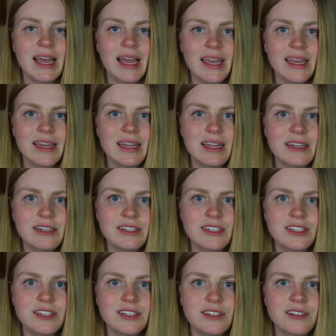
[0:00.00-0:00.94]

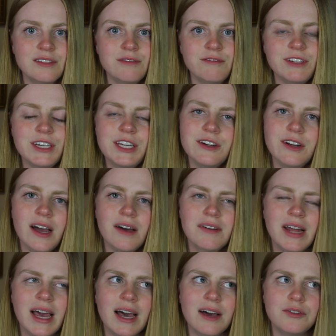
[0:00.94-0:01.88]
and figure
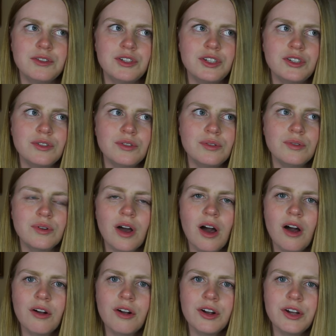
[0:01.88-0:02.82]
out how to
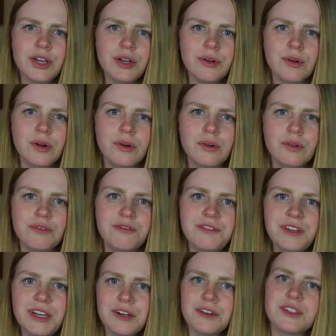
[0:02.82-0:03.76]
conquer your own
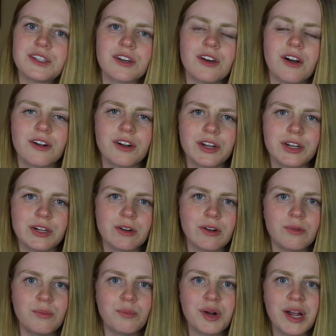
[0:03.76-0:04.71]
fears and conquer your
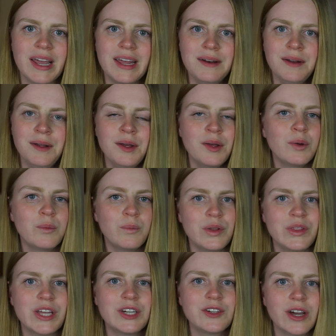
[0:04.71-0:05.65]
own brain
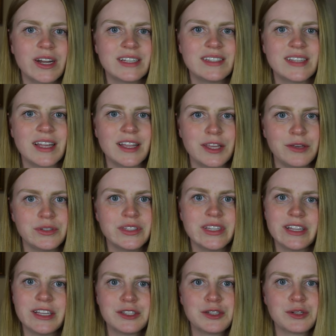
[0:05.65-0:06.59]
when they try to sell you
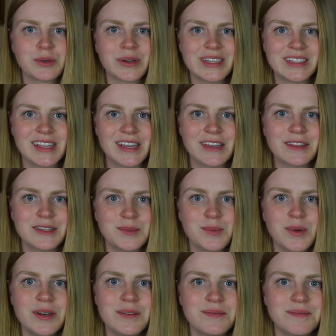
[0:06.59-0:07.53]
silly stories like this
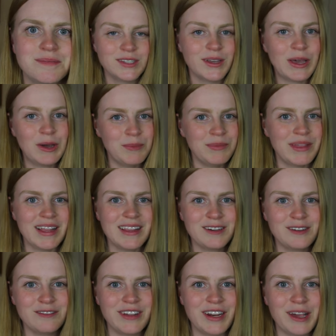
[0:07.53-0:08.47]
one. So I hope that
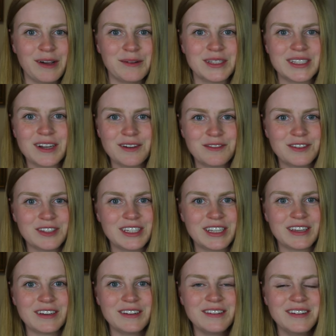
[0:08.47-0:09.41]
little video is helpful
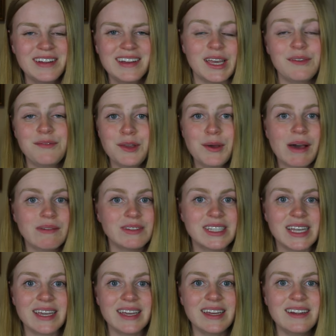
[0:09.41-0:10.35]
to you. If you have a
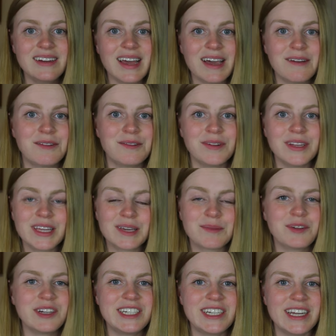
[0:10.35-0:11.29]
second, I would really
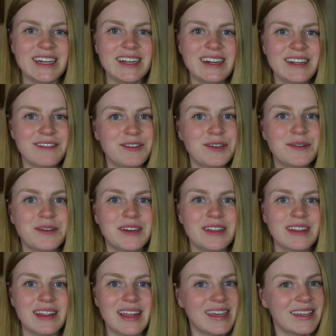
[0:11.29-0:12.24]
appreciate it if you
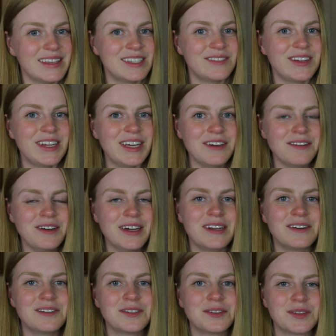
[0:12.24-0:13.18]
could like this video
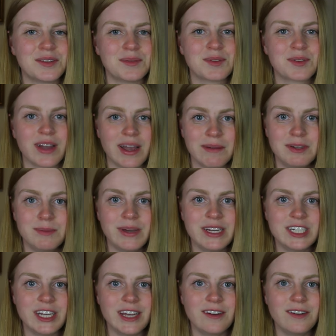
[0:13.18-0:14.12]
and also subscribe to
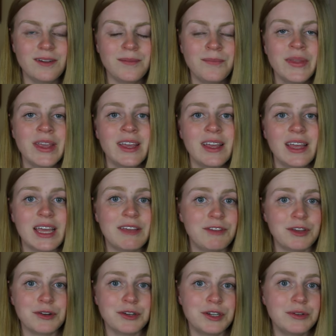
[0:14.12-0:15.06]
my channel.
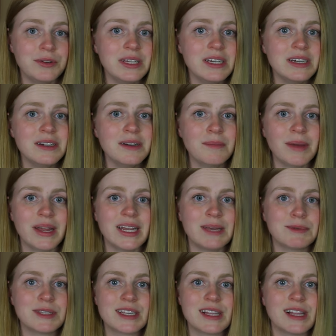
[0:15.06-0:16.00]
If you're new here, my
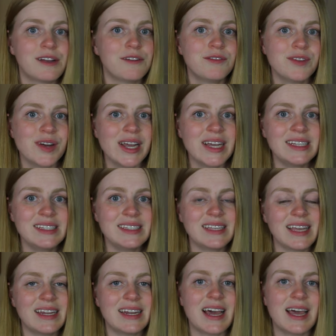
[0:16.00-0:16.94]
name is Claire Fraze,
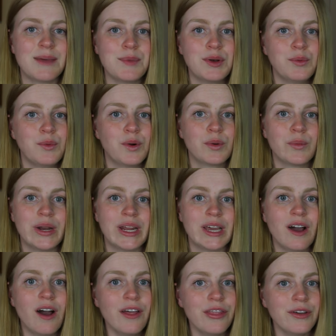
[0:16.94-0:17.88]
and I'm an
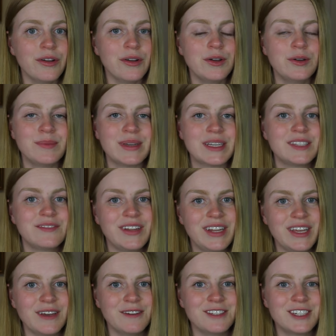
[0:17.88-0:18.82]
award-winning author who makes
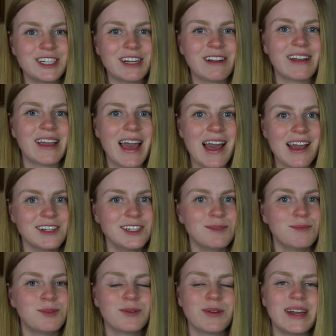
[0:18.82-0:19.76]
videos sharing
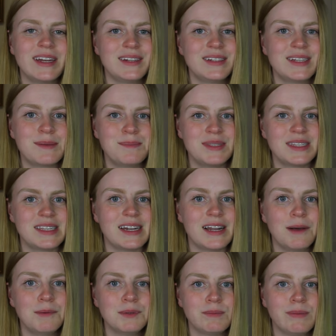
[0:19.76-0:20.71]
actionable writing tips that
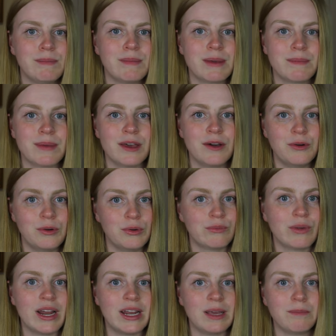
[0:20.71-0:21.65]
helped me make my
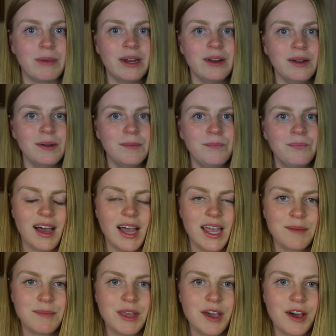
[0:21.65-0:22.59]
own writing better. I
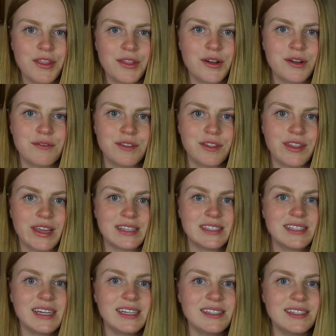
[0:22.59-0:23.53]
am the author of the They
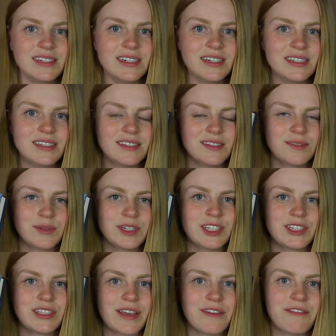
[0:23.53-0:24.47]
Stay series, which
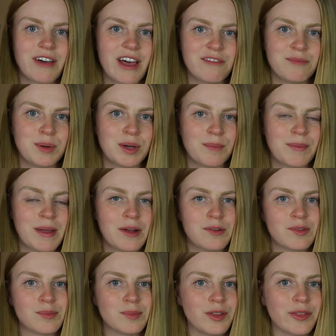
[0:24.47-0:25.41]
is a 5-book
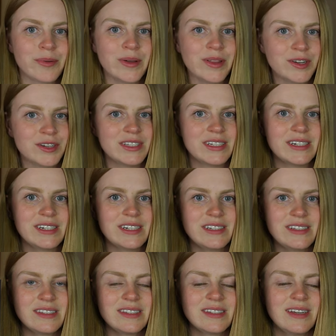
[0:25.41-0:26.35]
paranormal thriller
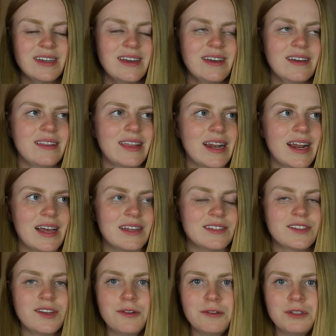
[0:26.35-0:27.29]
series that
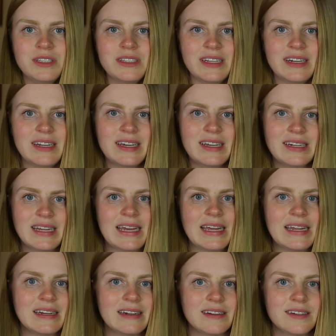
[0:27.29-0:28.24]
has ghosts in it
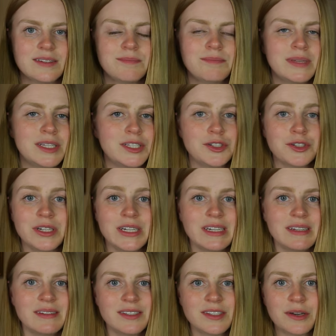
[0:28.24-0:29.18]
and
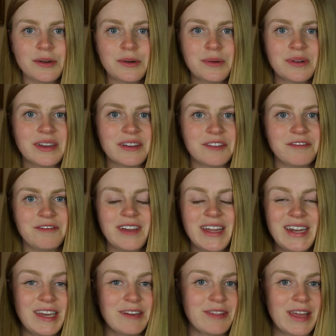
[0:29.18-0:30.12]
mystery, so if
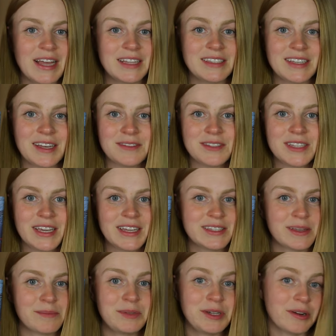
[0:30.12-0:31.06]
any of that sounds like it's up